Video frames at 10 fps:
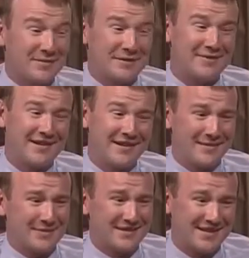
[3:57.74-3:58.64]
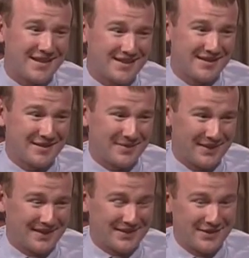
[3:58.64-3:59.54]
to be very precisely
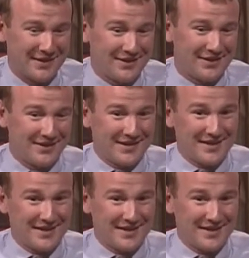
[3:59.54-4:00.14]
placed so they don't look